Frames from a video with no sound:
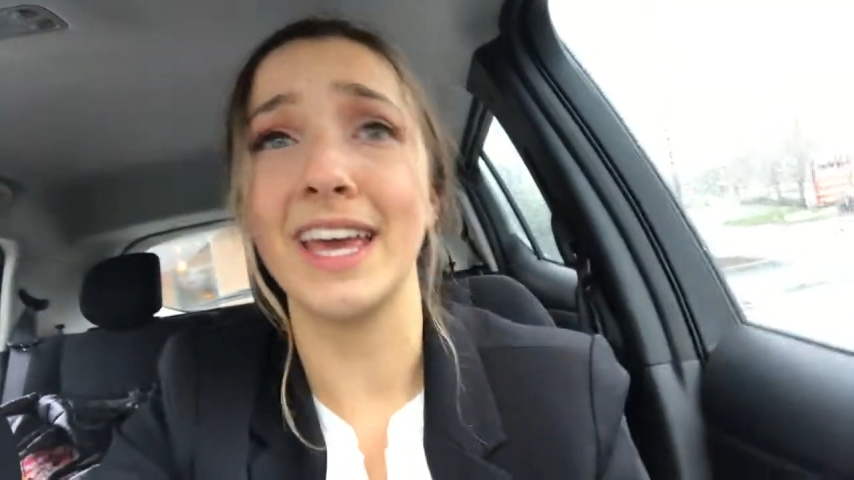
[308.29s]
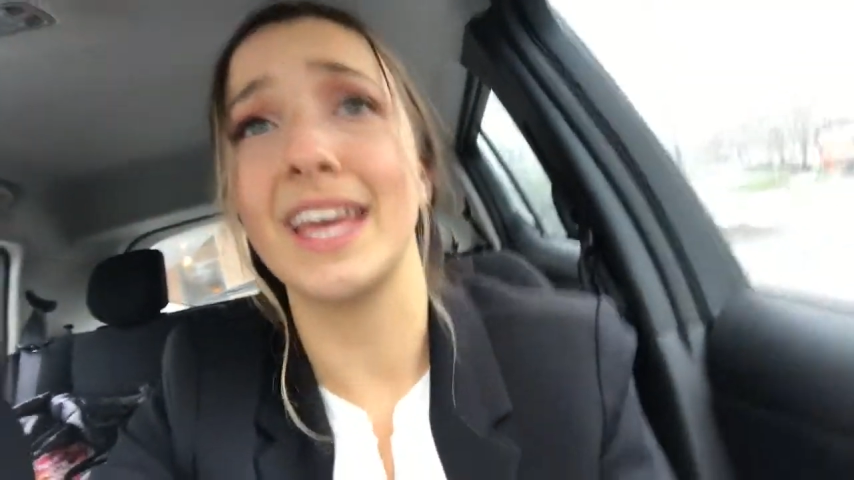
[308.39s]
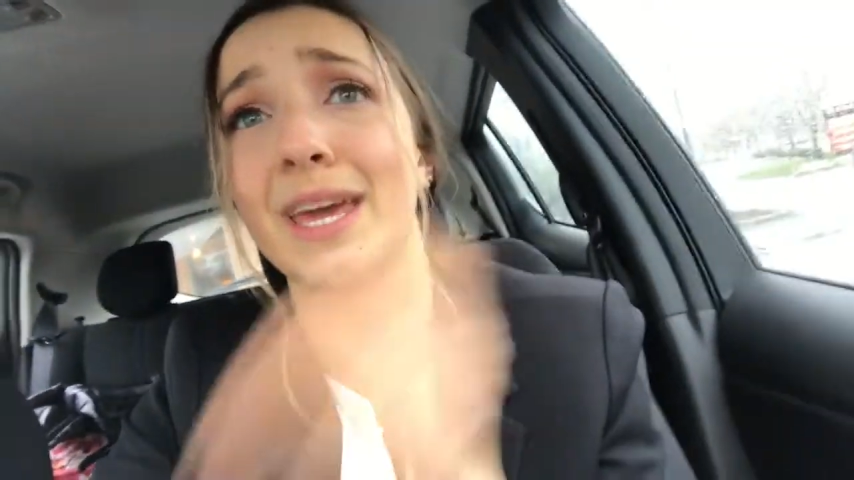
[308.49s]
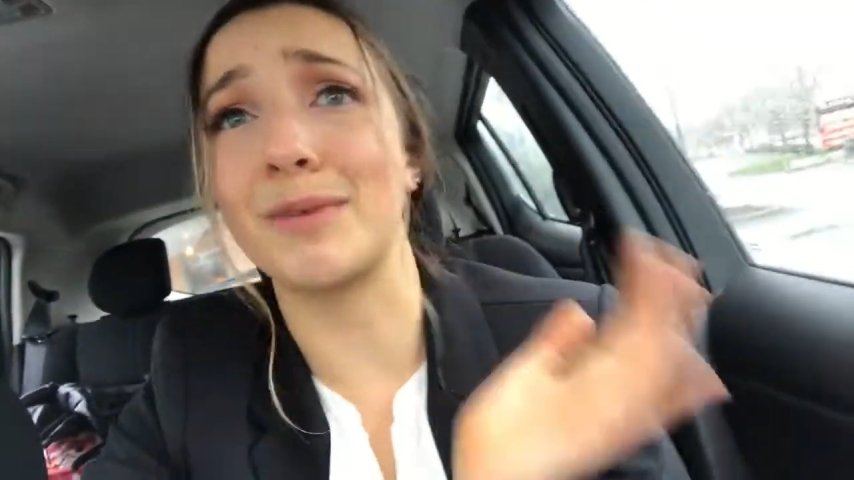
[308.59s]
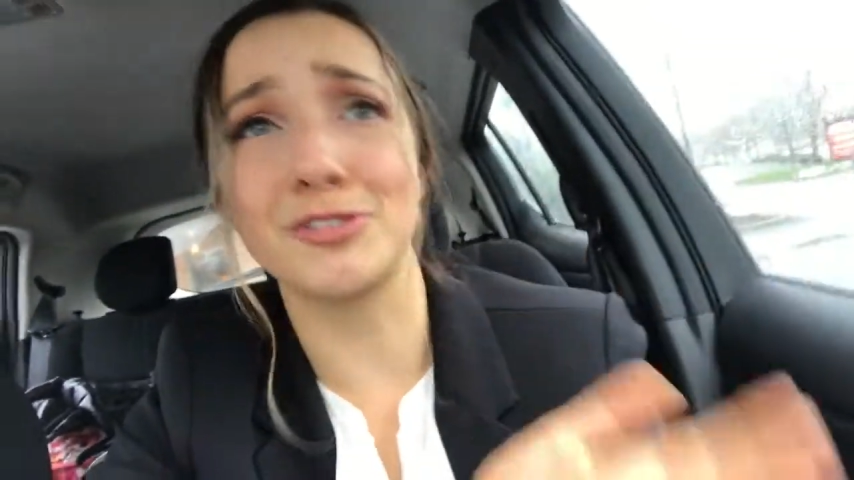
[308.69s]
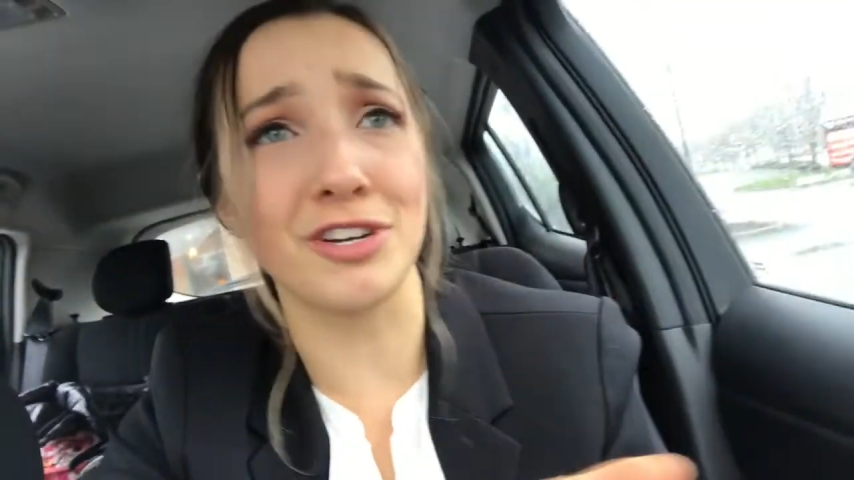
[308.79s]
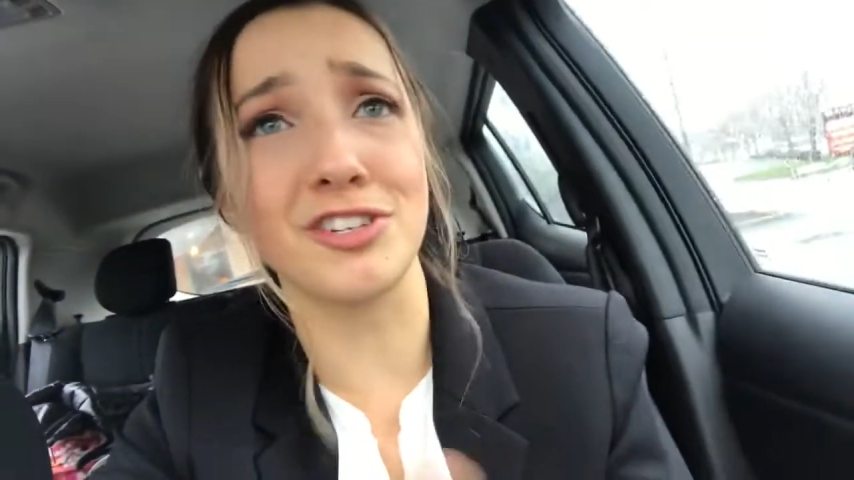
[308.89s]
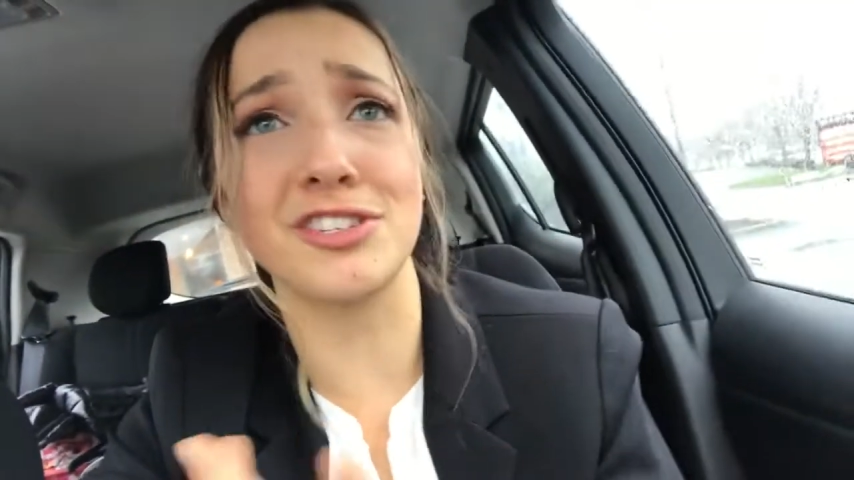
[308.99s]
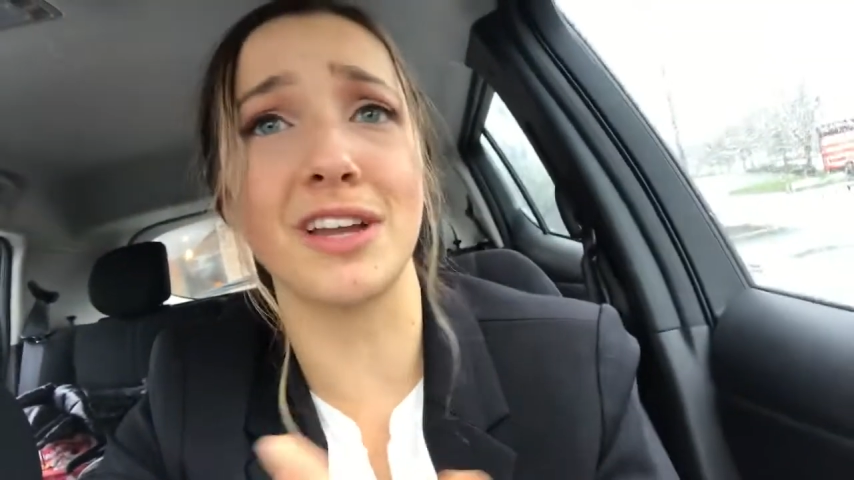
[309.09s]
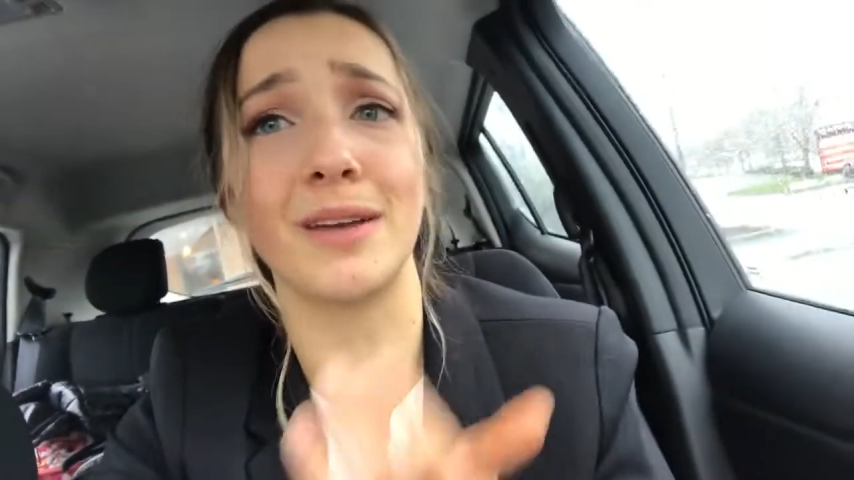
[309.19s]
get my
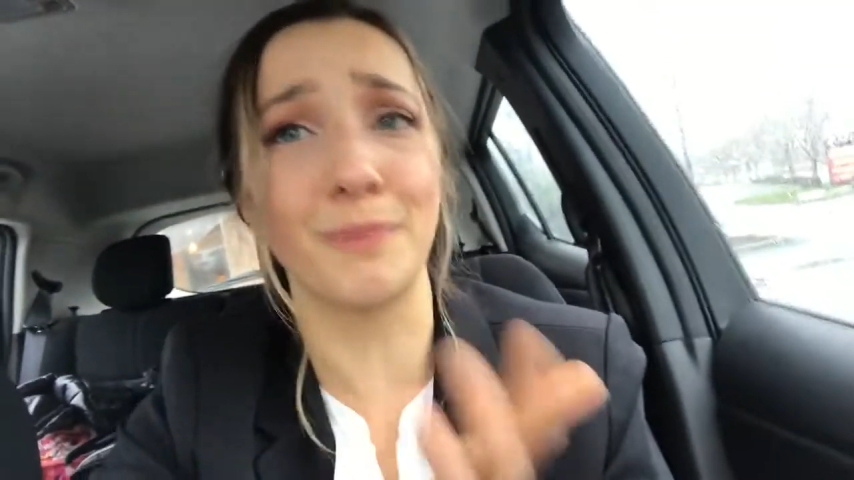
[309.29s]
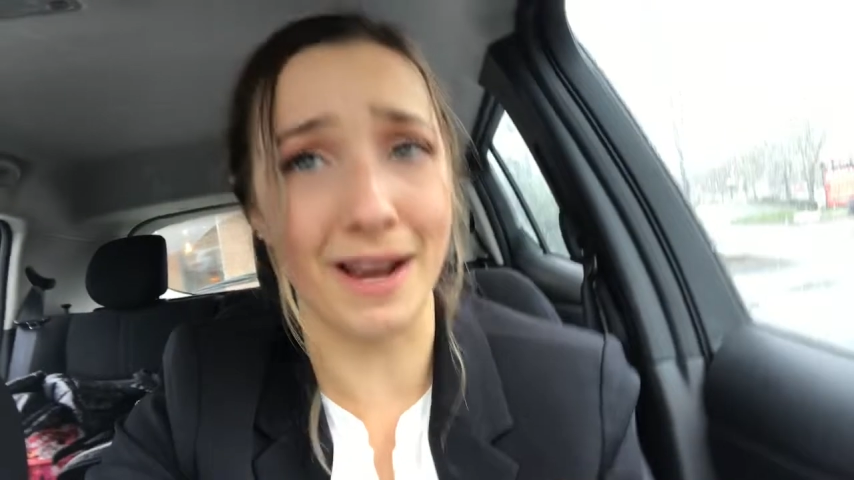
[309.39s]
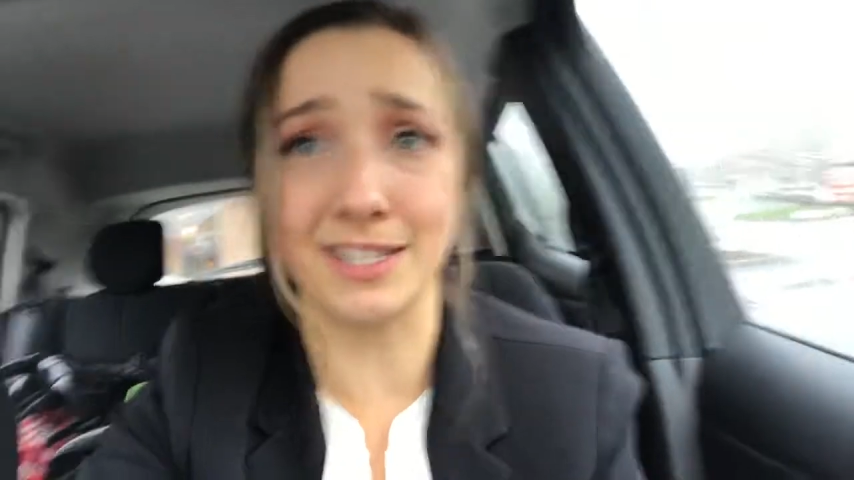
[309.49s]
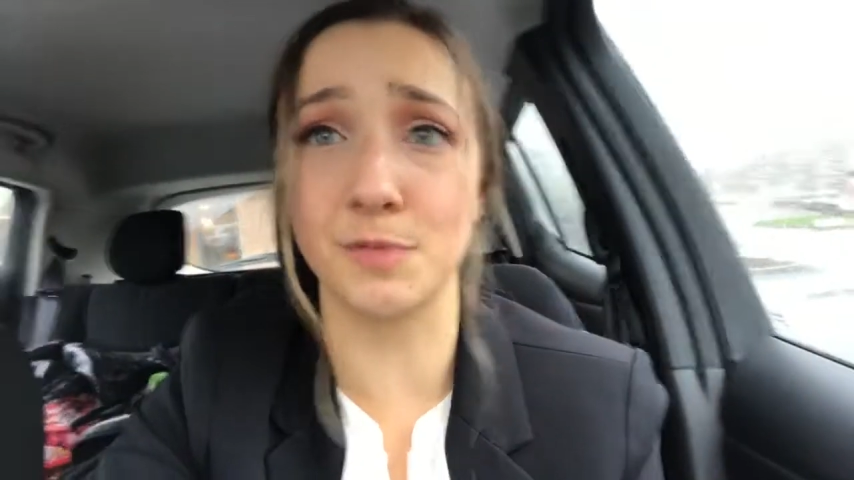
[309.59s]
stretches done, practice